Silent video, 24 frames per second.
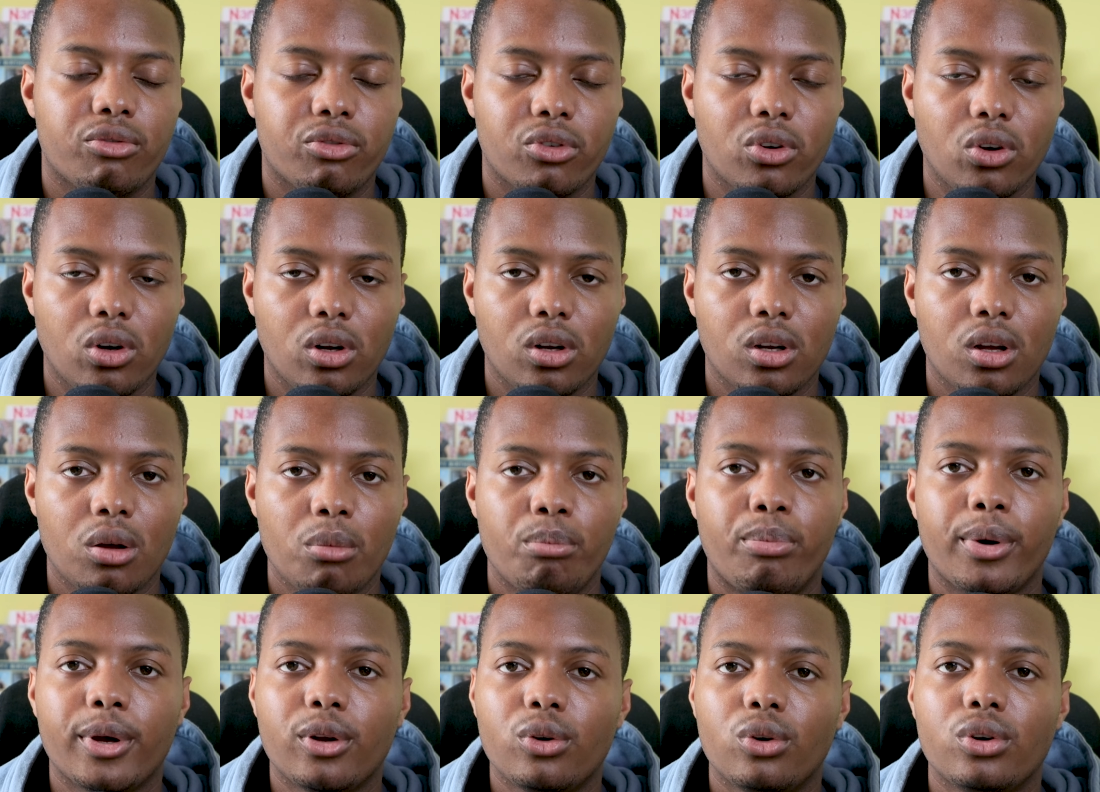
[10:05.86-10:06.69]
for,
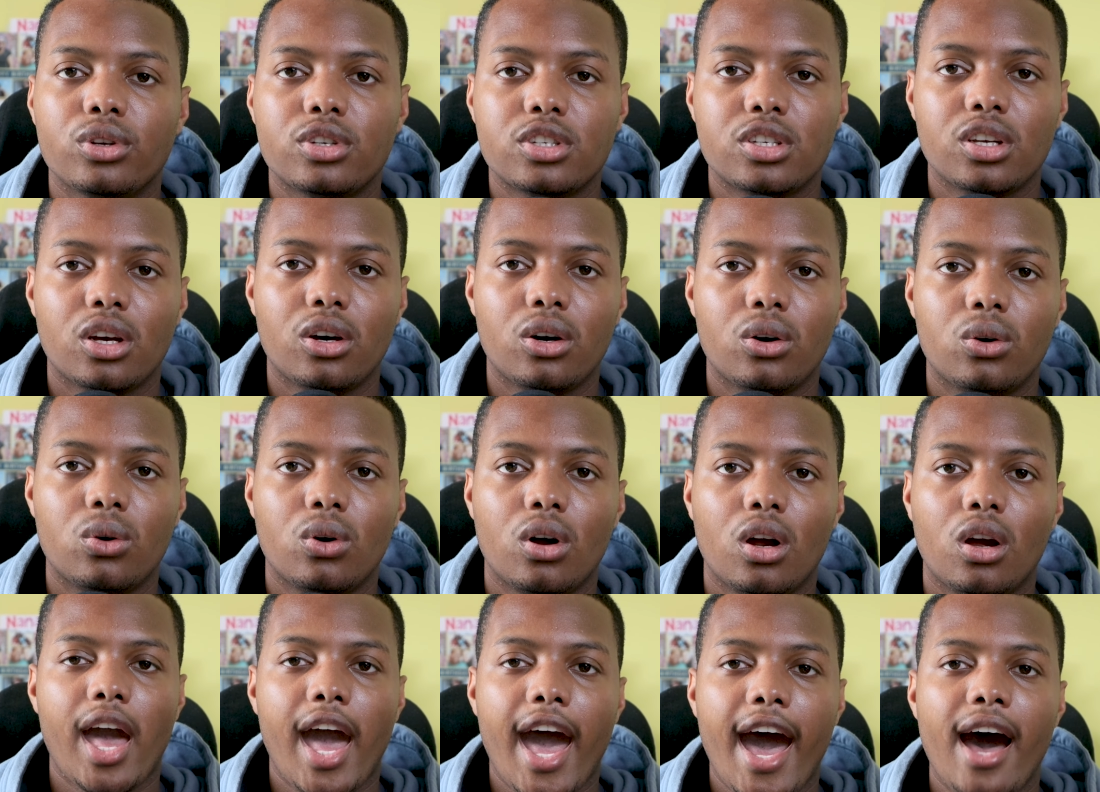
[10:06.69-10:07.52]
but also
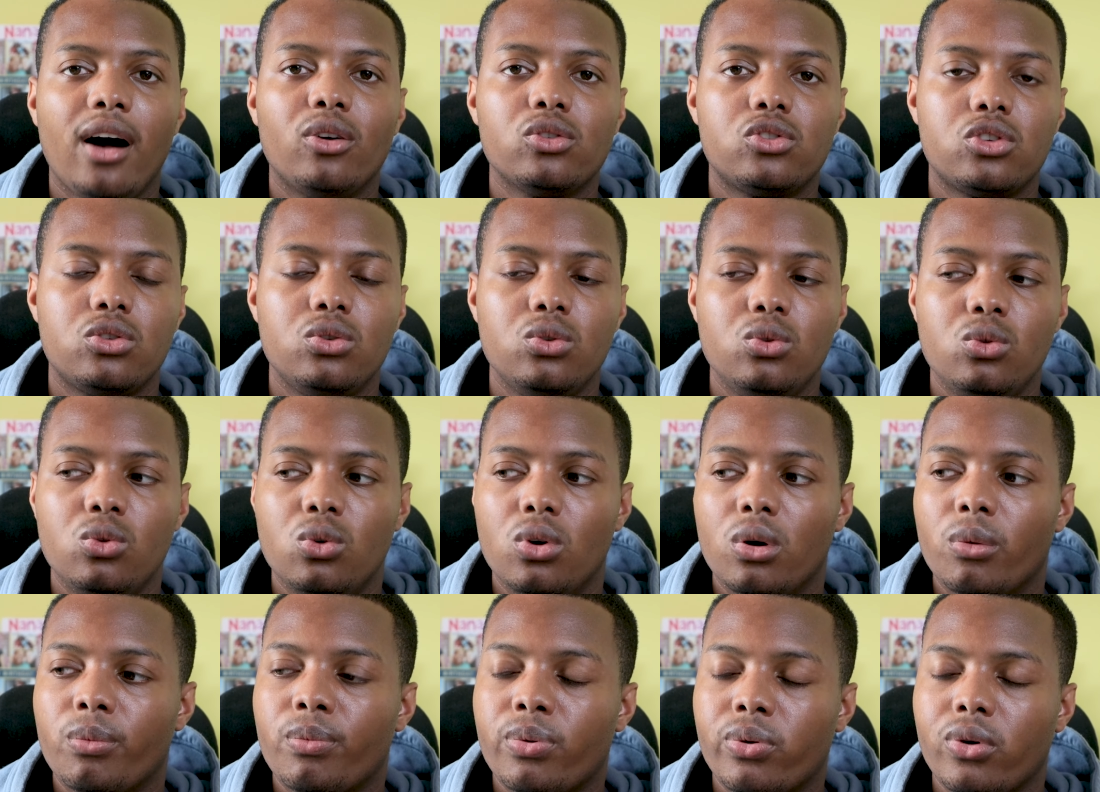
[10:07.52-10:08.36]
how
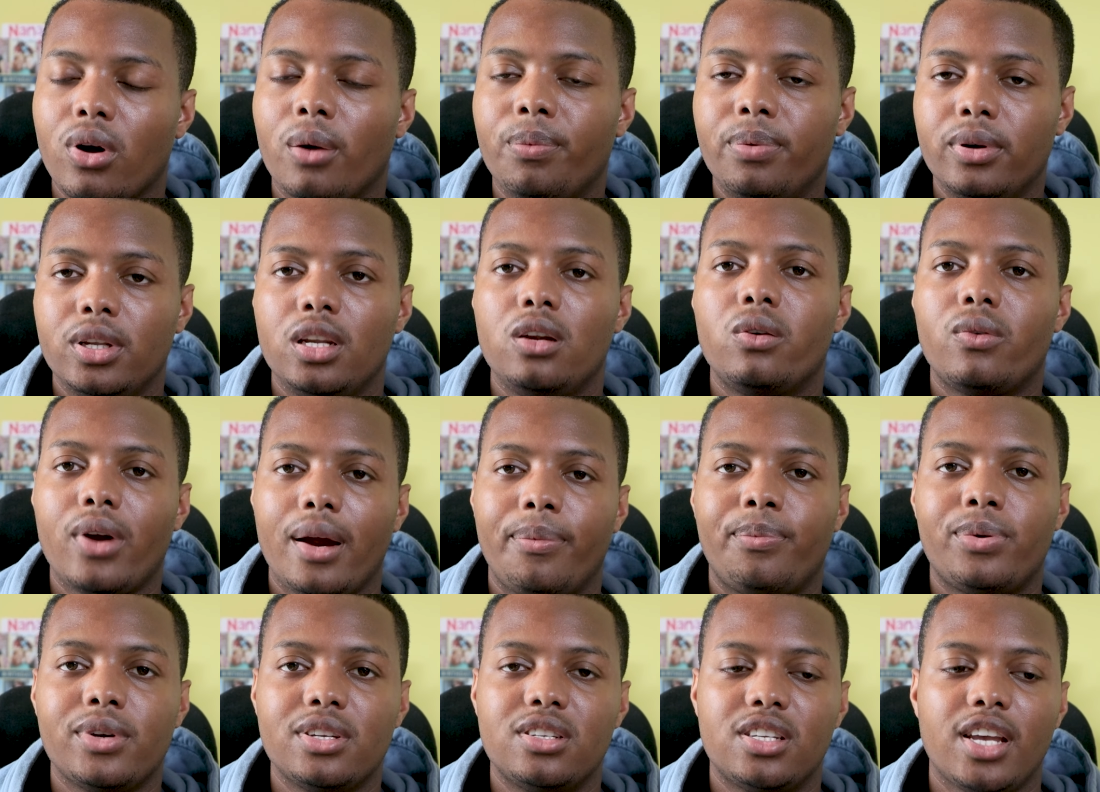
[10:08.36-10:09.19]
to properly
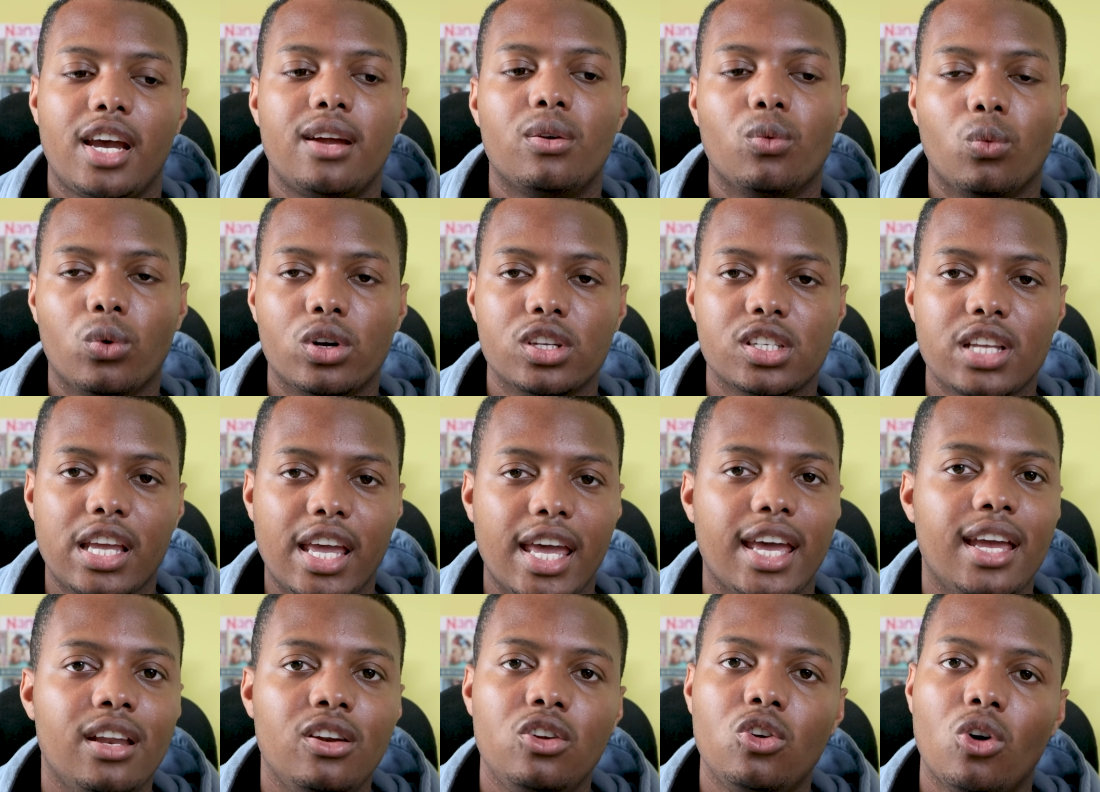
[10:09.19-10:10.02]
represent what's
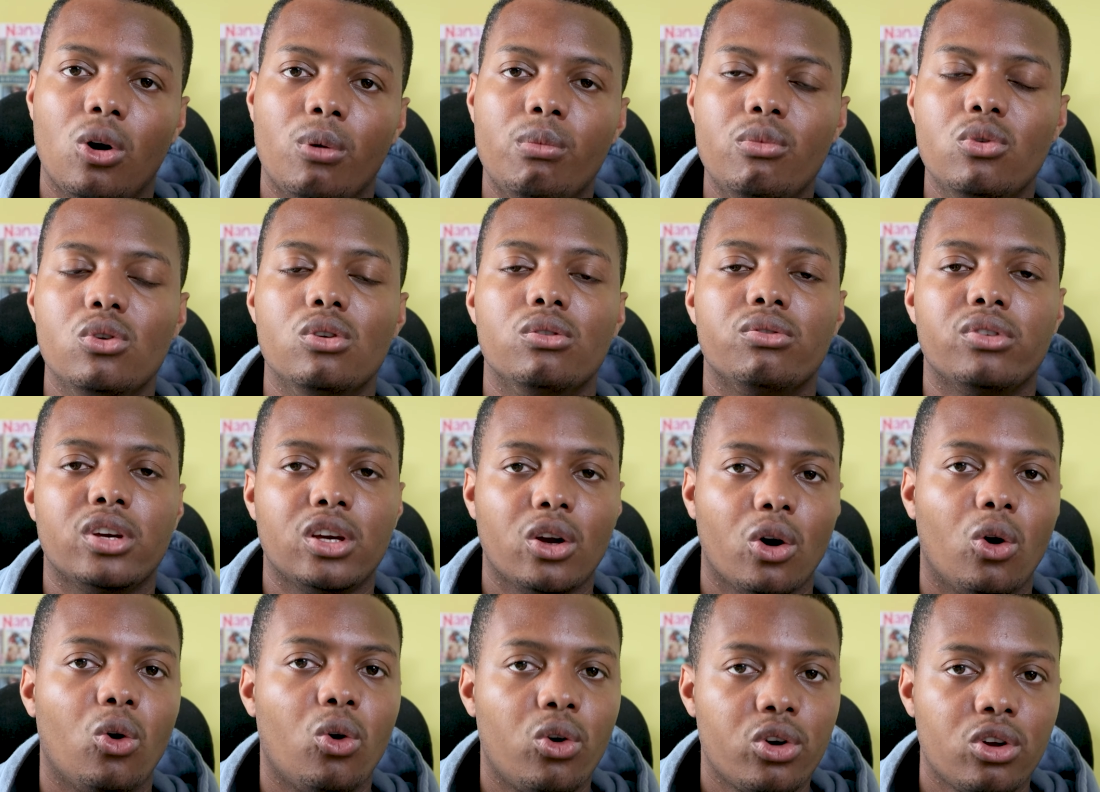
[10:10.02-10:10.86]
in your
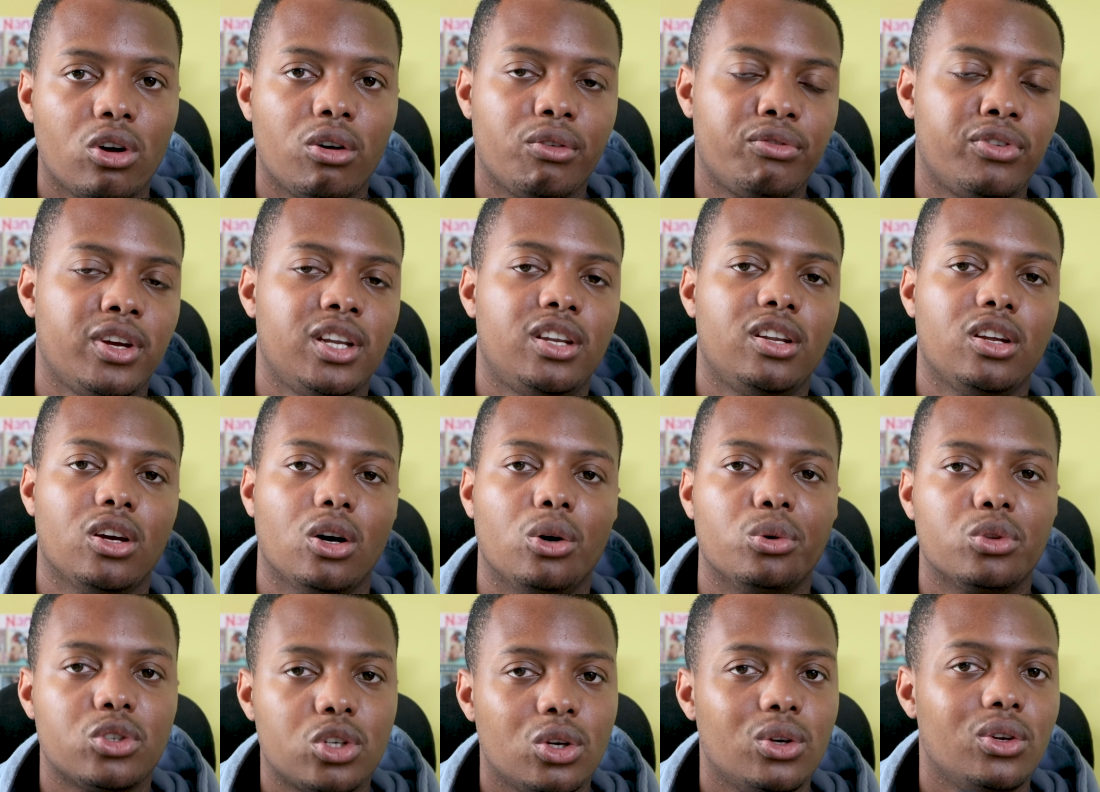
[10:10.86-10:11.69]
movie or your
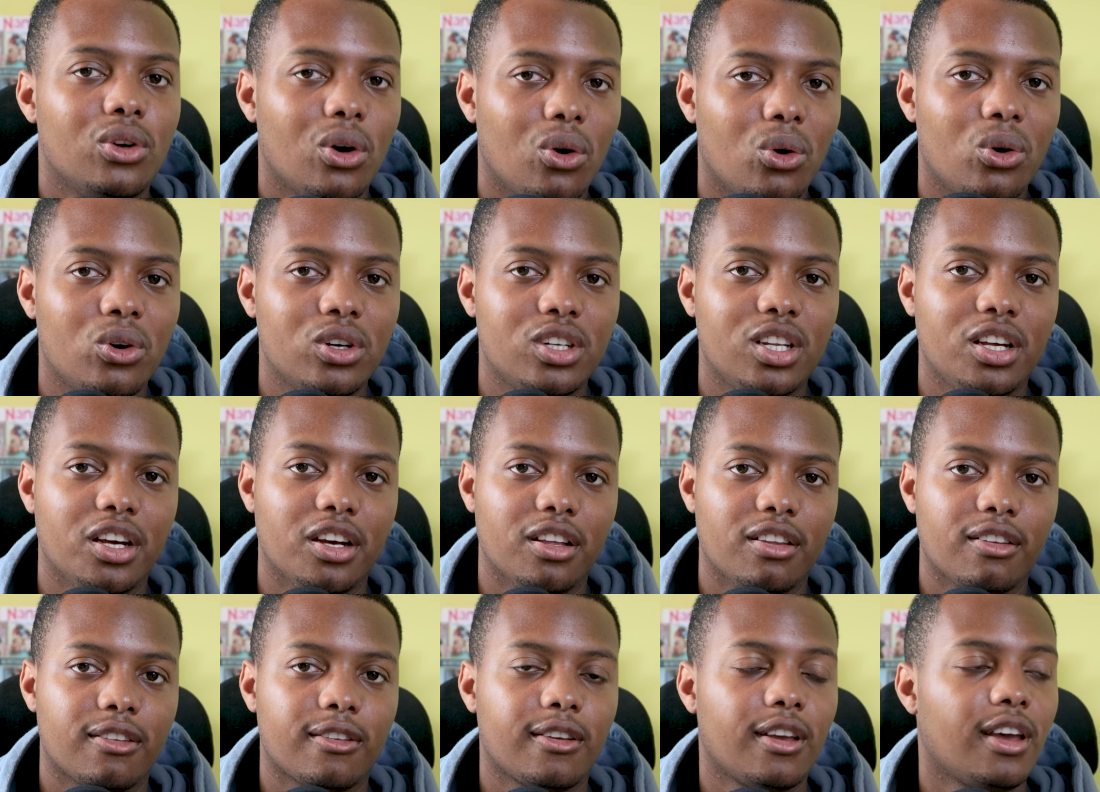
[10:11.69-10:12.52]
video to your
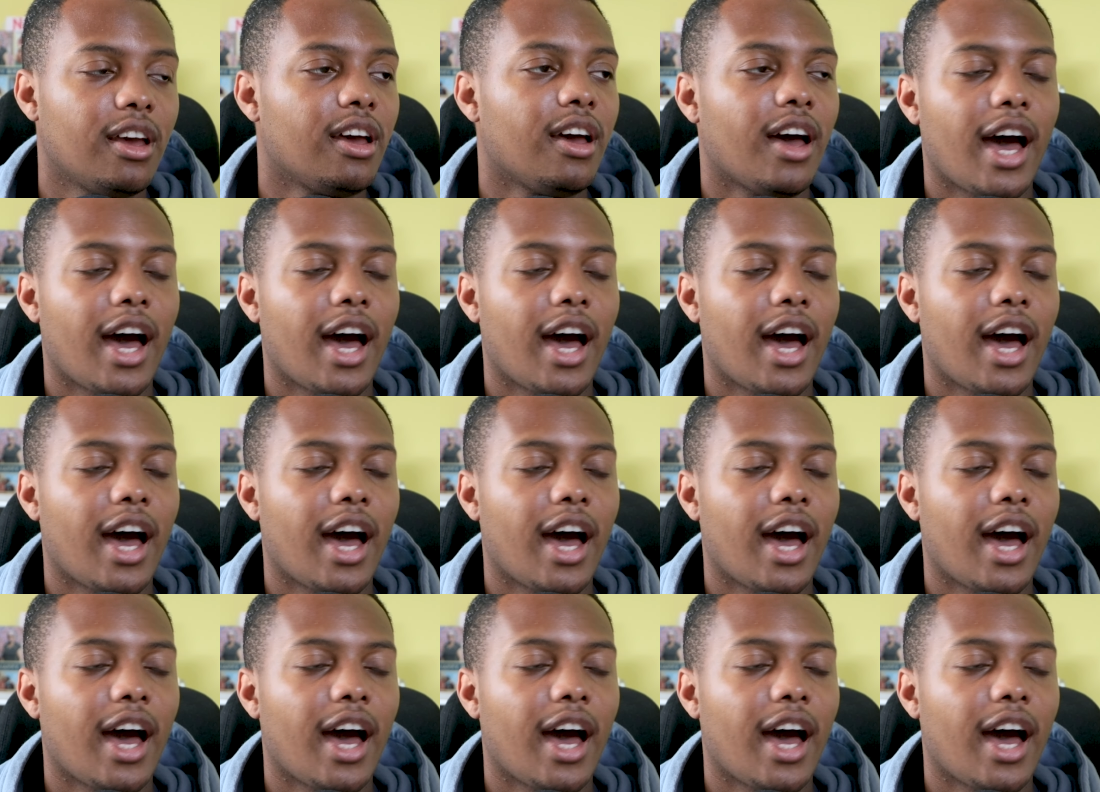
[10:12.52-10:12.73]
audience.